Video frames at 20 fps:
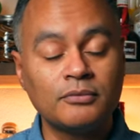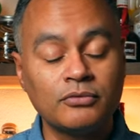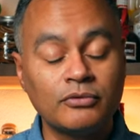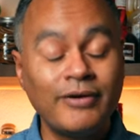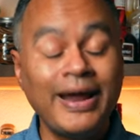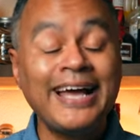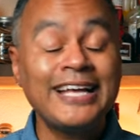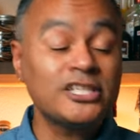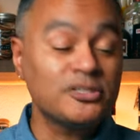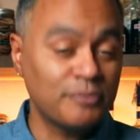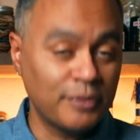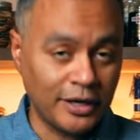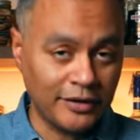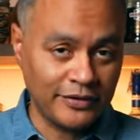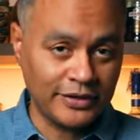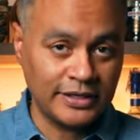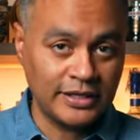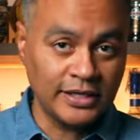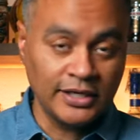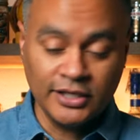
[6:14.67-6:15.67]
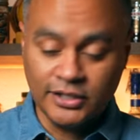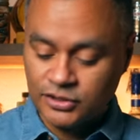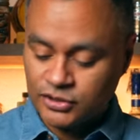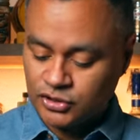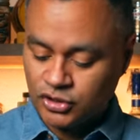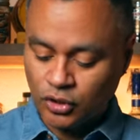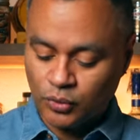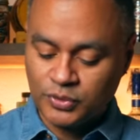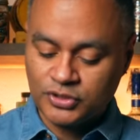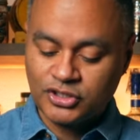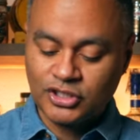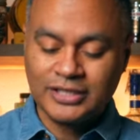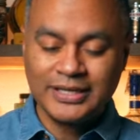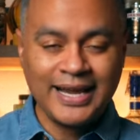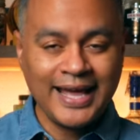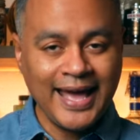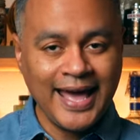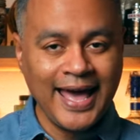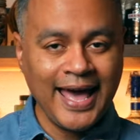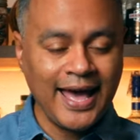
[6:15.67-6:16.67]
raspberry. So we're still
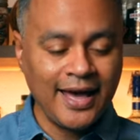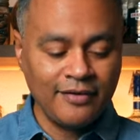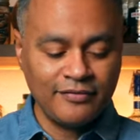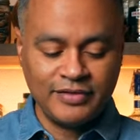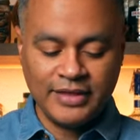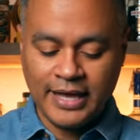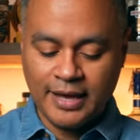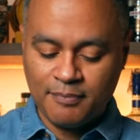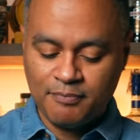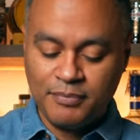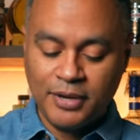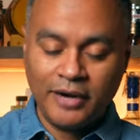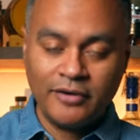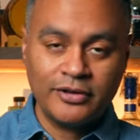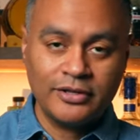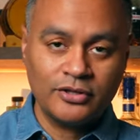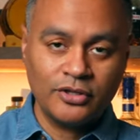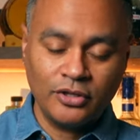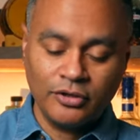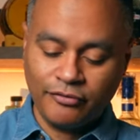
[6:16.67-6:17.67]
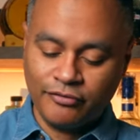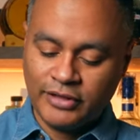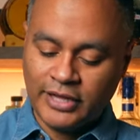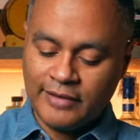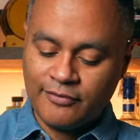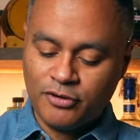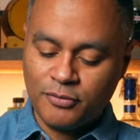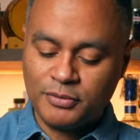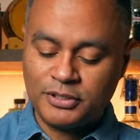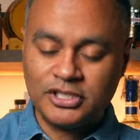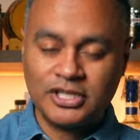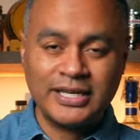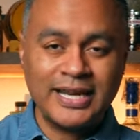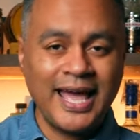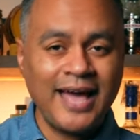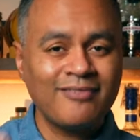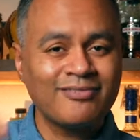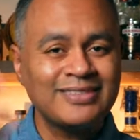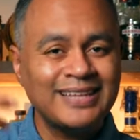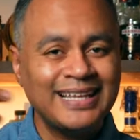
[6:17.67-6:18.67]
gonna have that berry flavor, but you're gonna
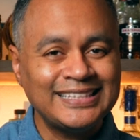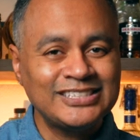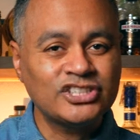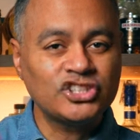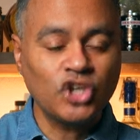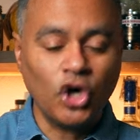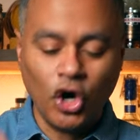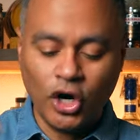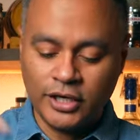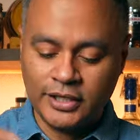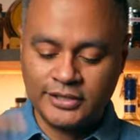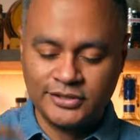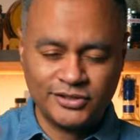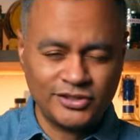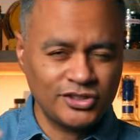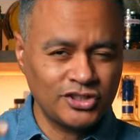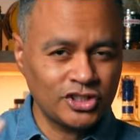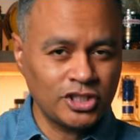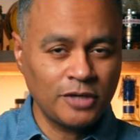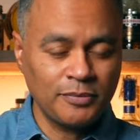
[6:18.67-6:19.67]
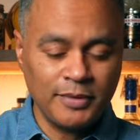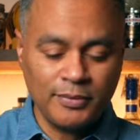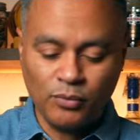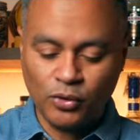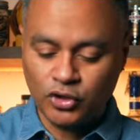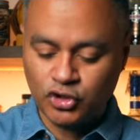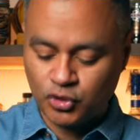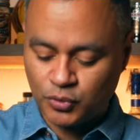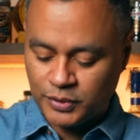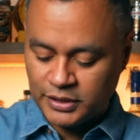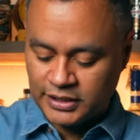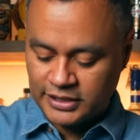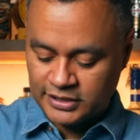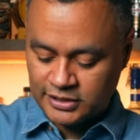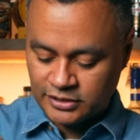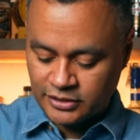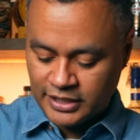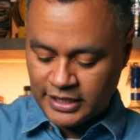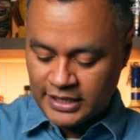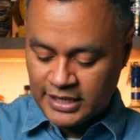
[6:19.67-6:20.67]
have less tartness. This is gonna be more
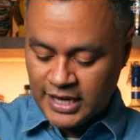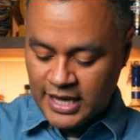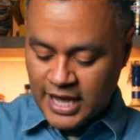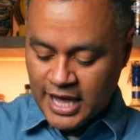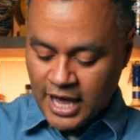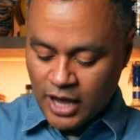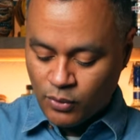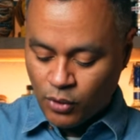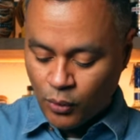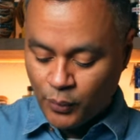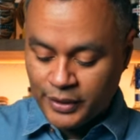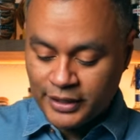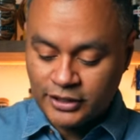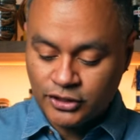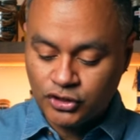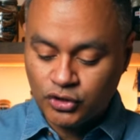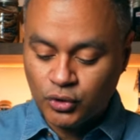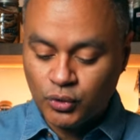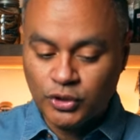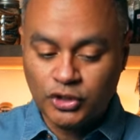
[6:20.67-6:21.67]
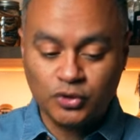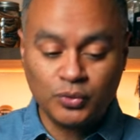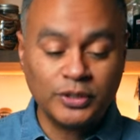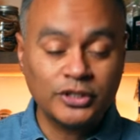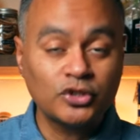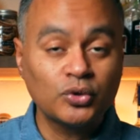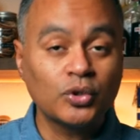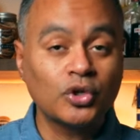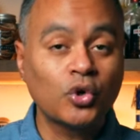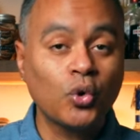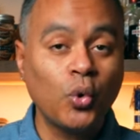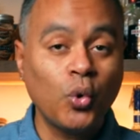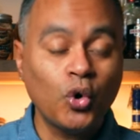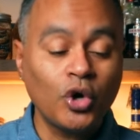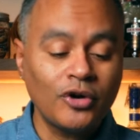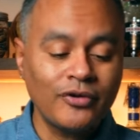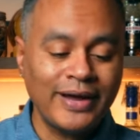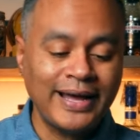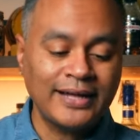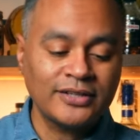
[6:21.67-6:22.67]
sweetness, okay? And what we're gonna do is we're gonna do
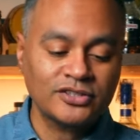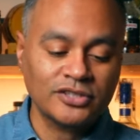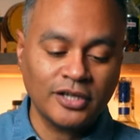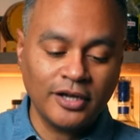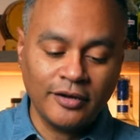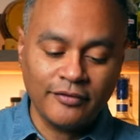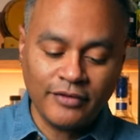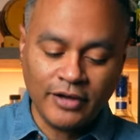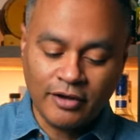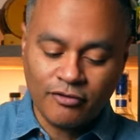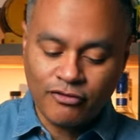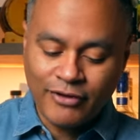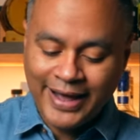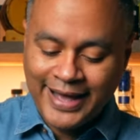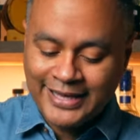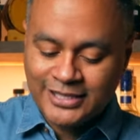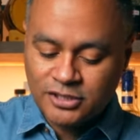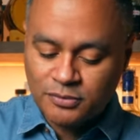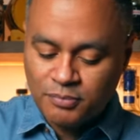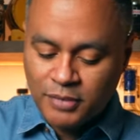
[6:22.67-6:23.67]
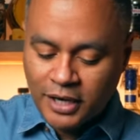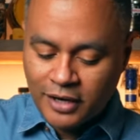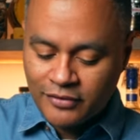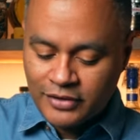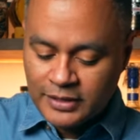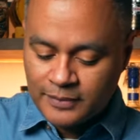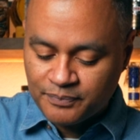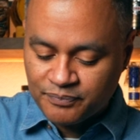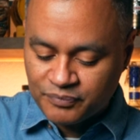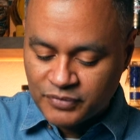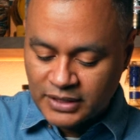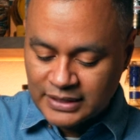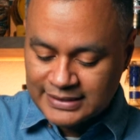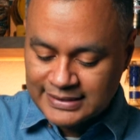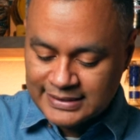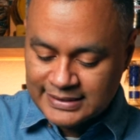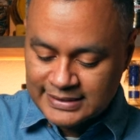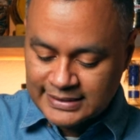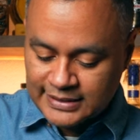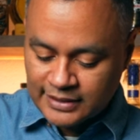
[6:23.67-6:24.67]
1/4 ounce of raspberry
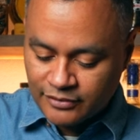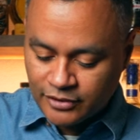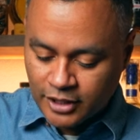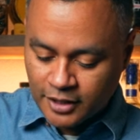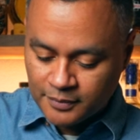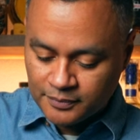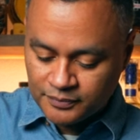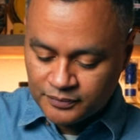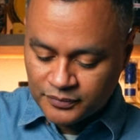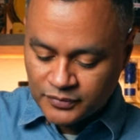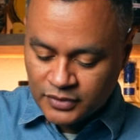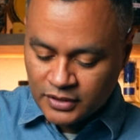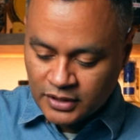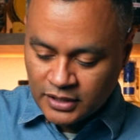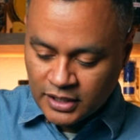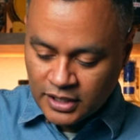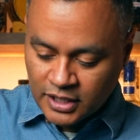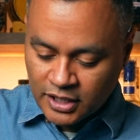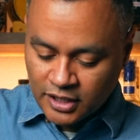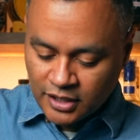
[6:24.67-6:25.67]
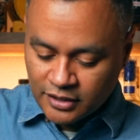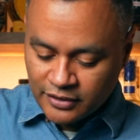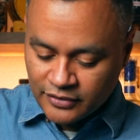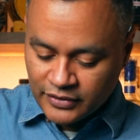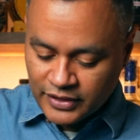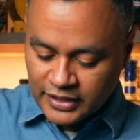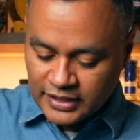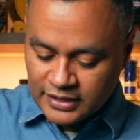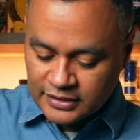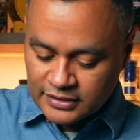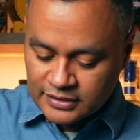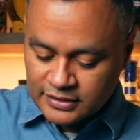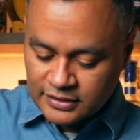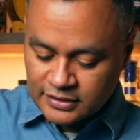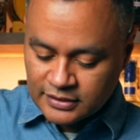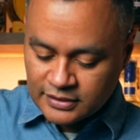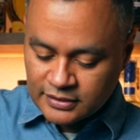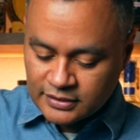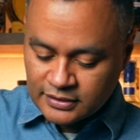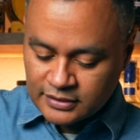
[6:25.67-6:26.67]
syrup. All right,
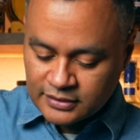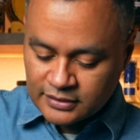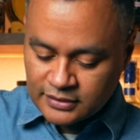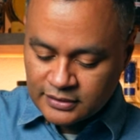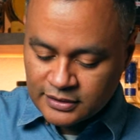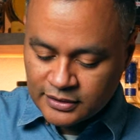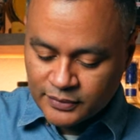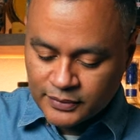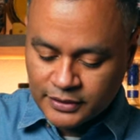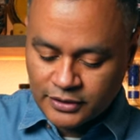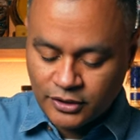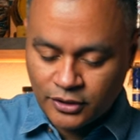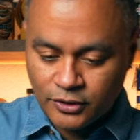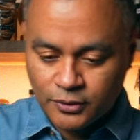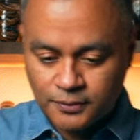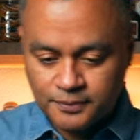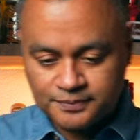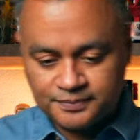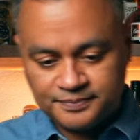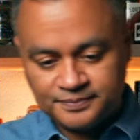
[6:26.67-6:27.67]
there we go.